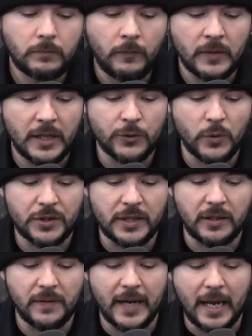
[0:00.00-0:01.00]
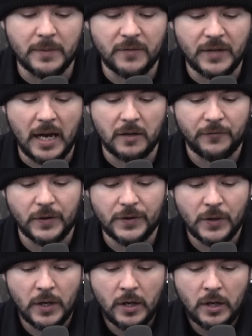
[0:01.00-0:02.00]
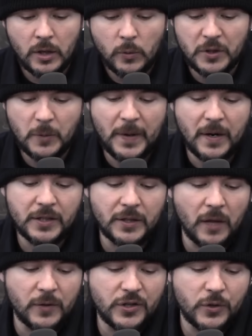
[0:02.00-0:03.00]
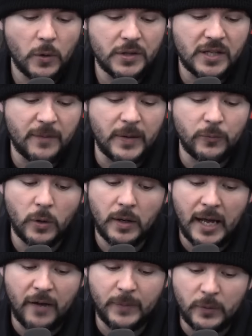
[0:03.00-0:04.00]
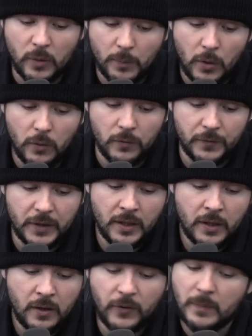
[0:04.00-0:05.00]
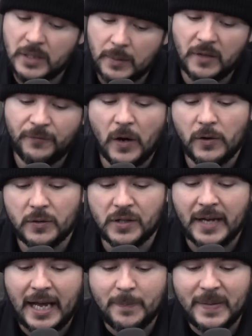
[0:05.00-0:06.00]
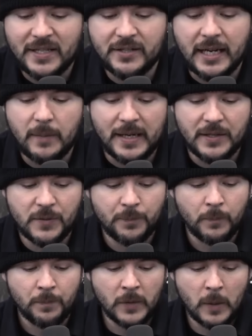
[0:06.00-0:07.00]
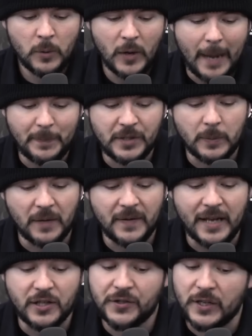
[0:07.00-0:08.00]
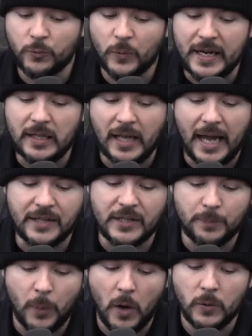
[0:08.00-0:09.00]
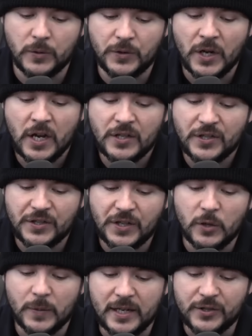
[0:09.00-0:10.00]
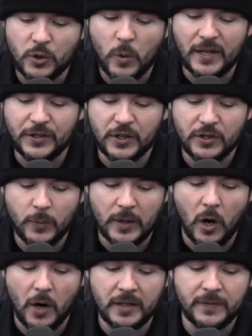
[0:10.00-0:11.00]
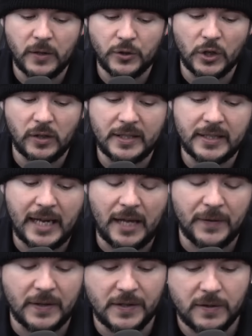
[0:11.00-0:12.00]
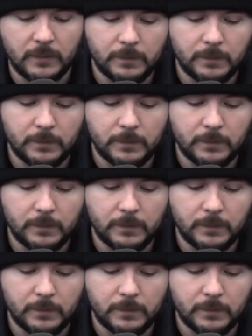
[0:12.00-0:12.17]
Interestingly, the names of photographers, which appears on other sources, have been re- have been removed from some of the photos on AP's database. Perhaps someone at the agency realized it posed serious questions regarding their journalistic ethics.